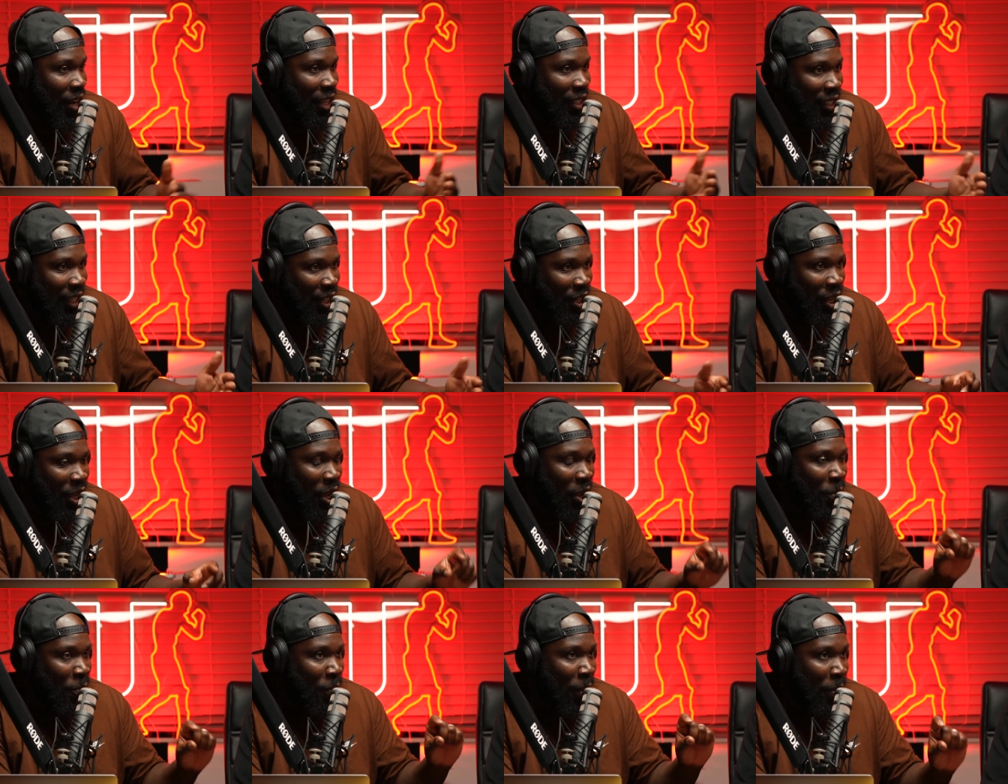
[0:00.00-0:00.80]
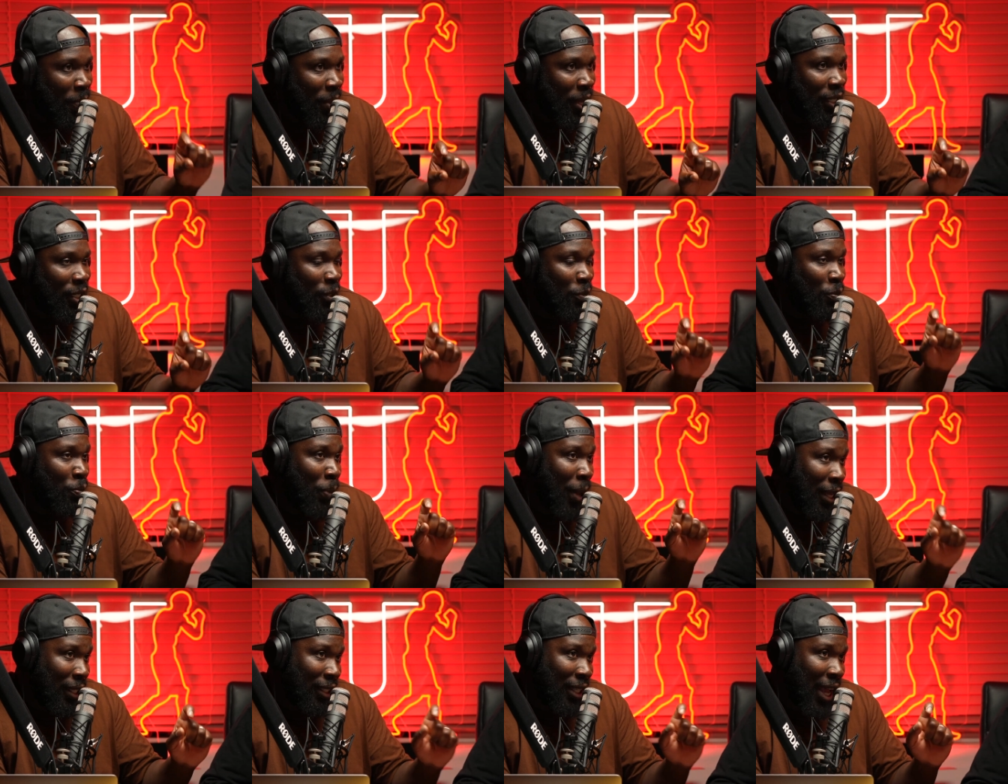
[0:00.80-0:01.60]
It. I said, Mem, it's
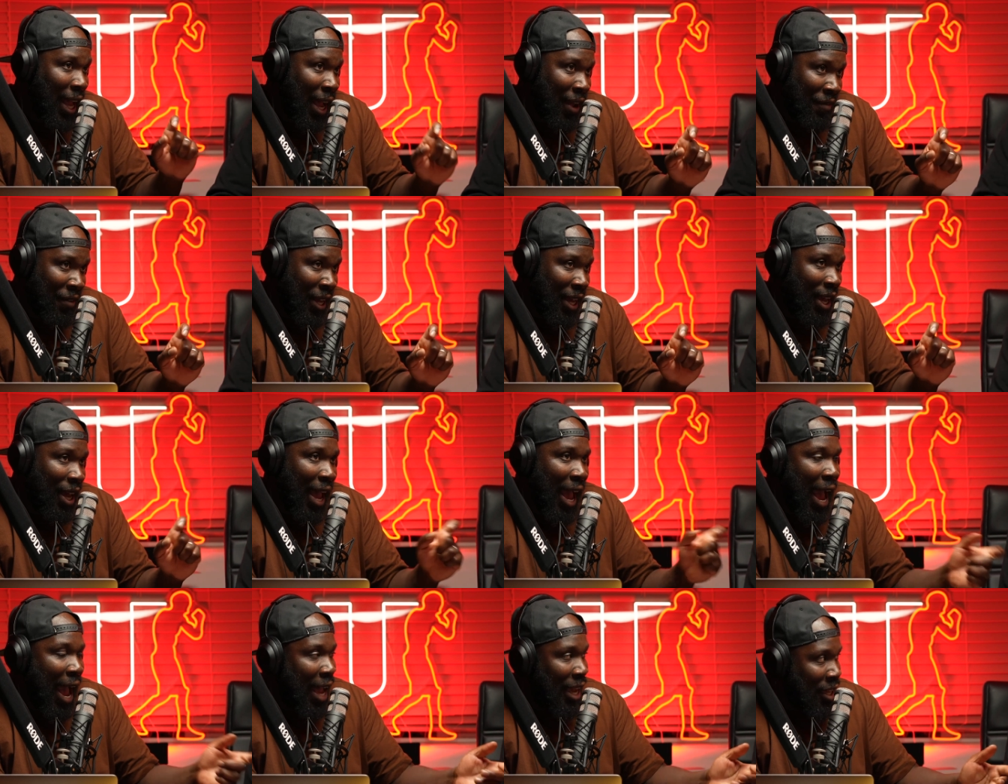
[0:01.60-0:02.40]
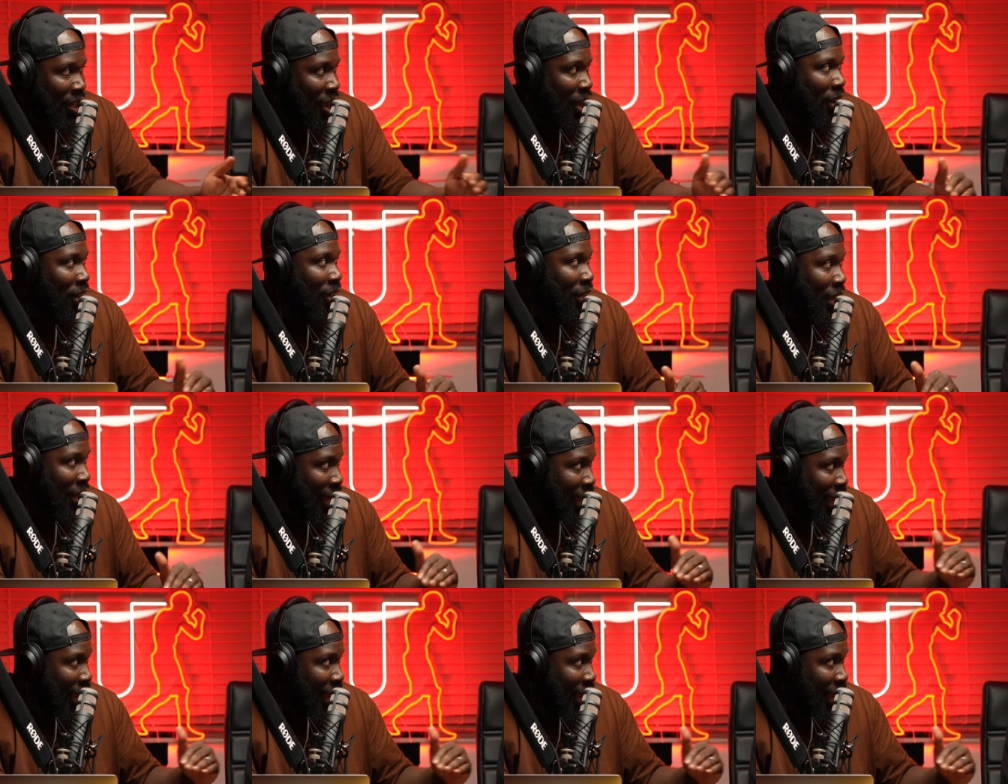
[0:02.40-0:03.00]
best to have it True. at a young.